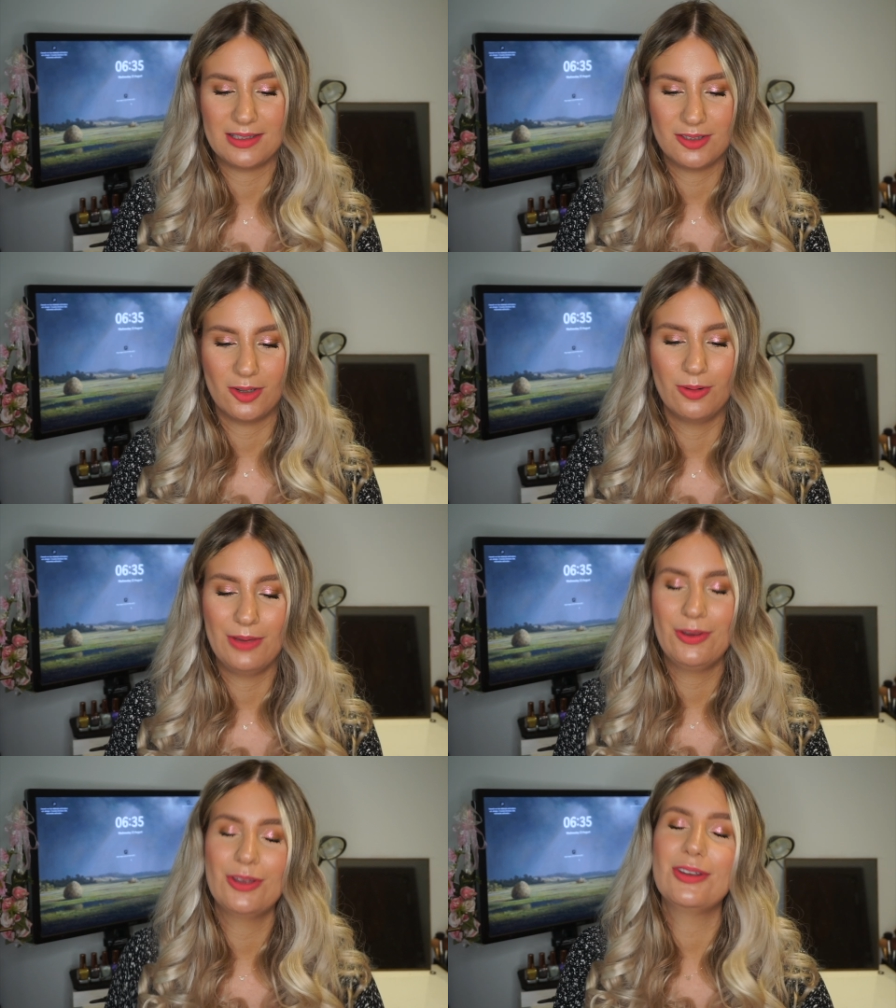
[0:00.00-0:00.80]
So
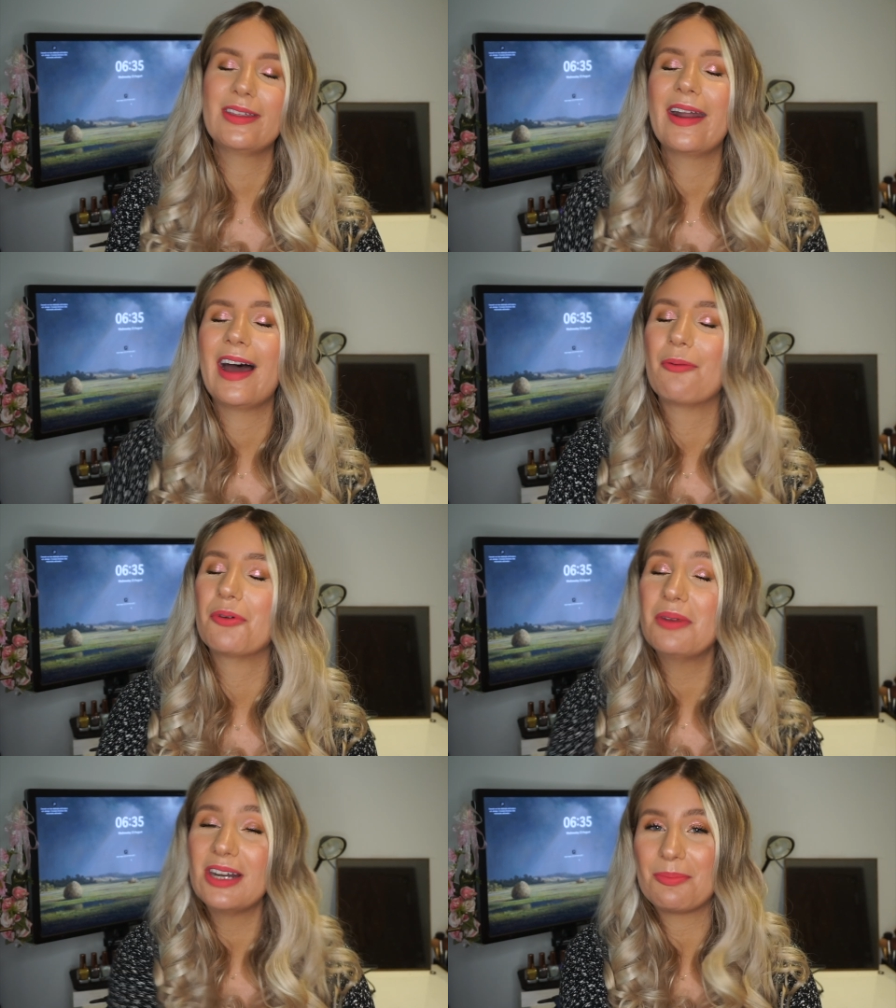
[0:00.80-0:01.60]
if you could do that, I
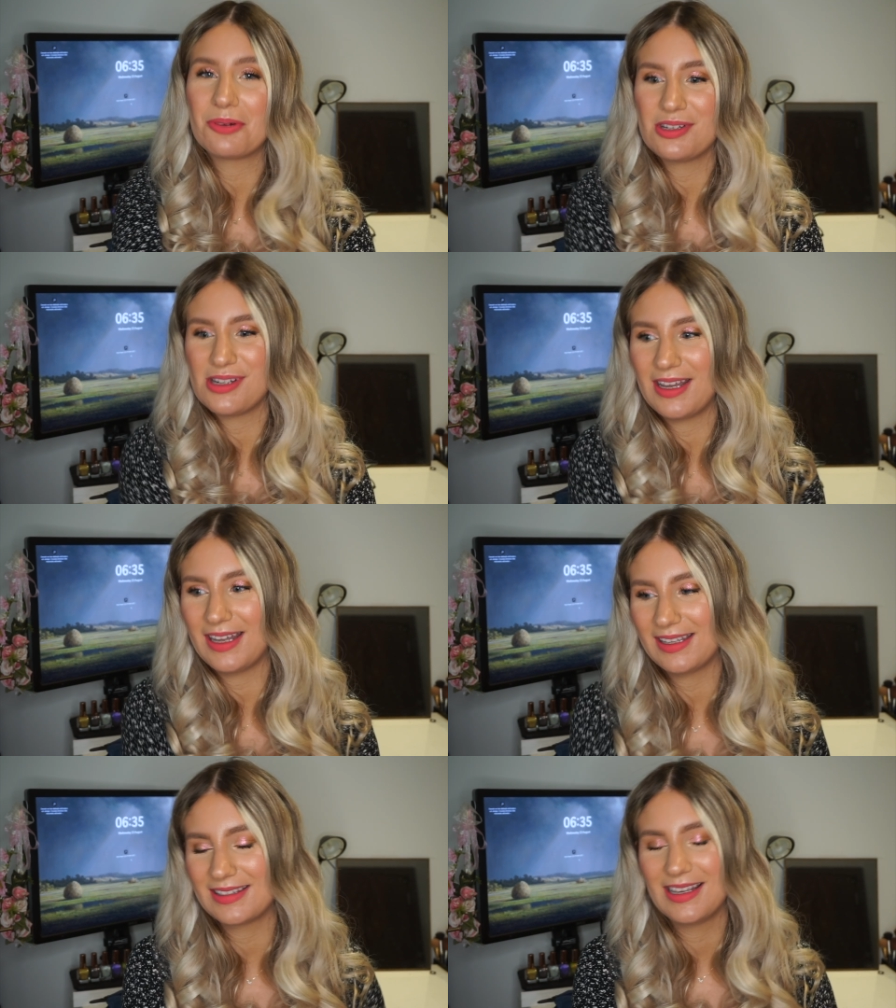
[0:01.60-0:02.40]
would really appreciate
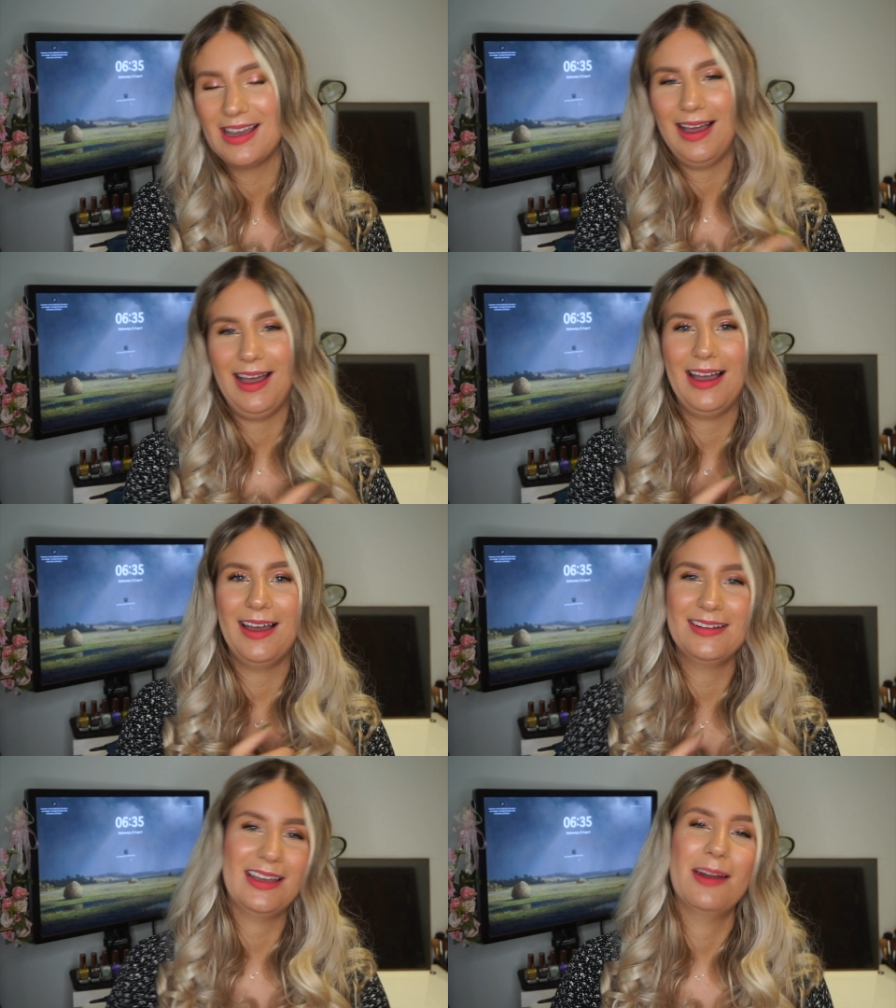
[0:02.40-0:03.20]
it.
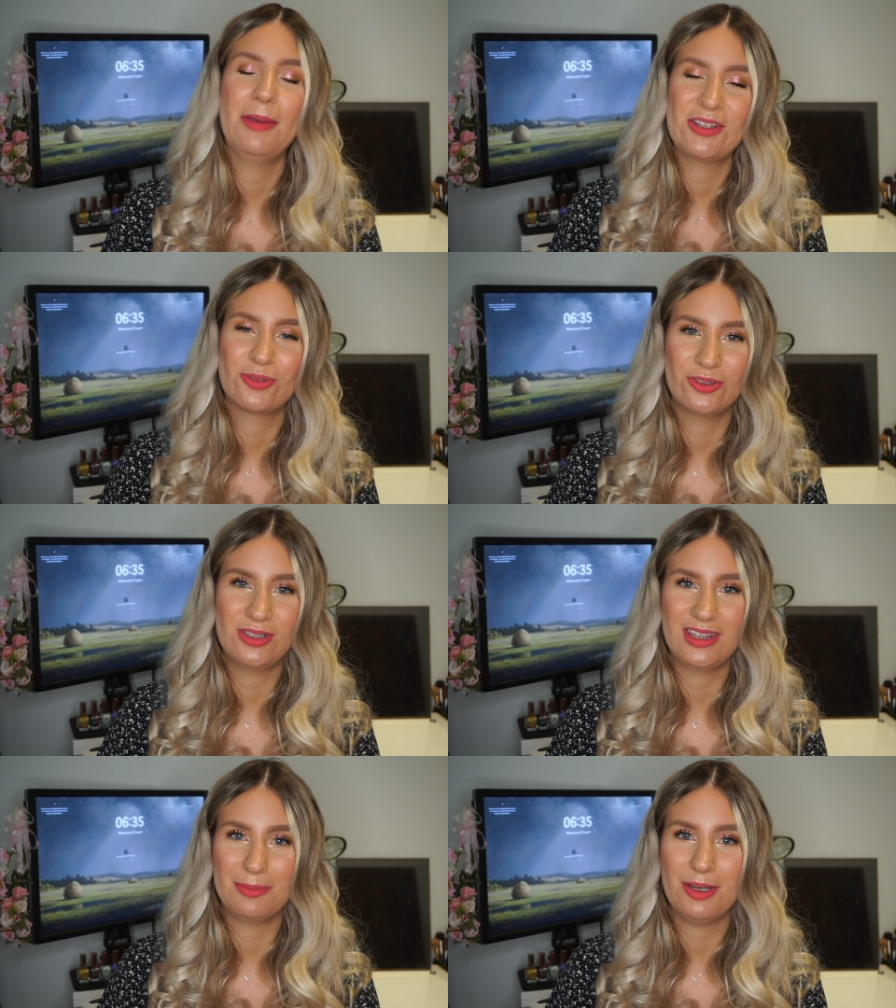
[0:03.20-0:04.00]
And yeah, make sure to
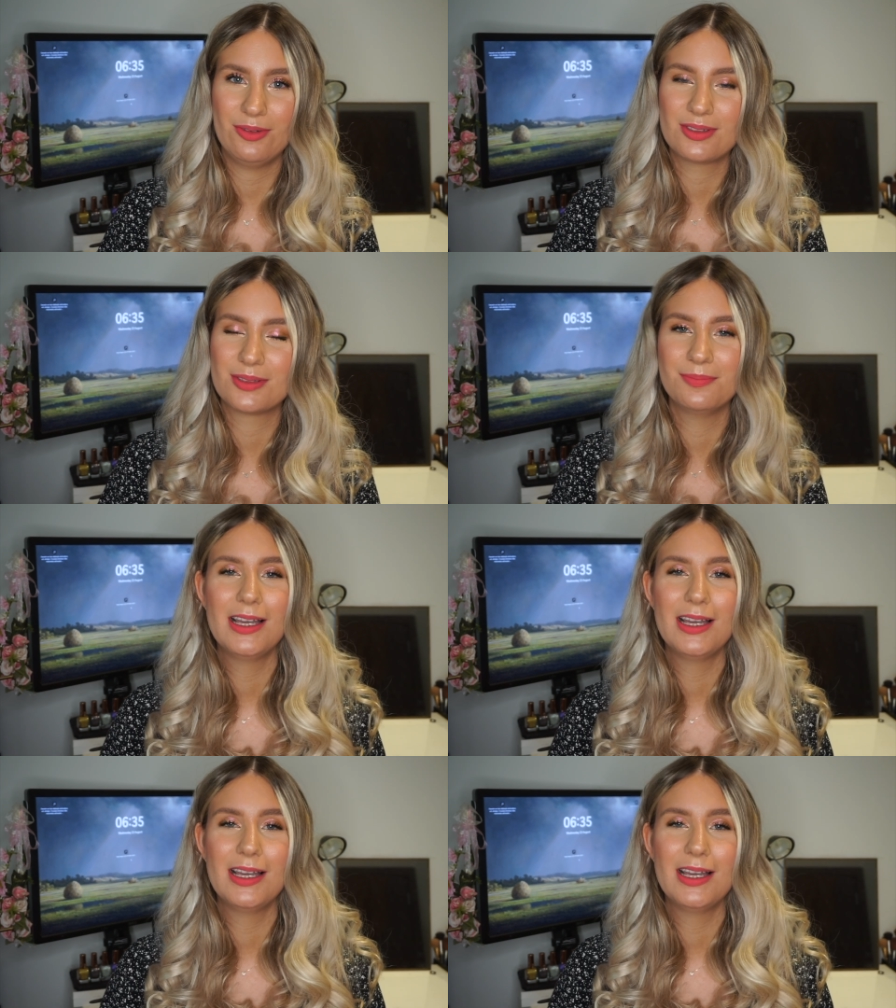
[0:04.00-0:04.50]
check them out.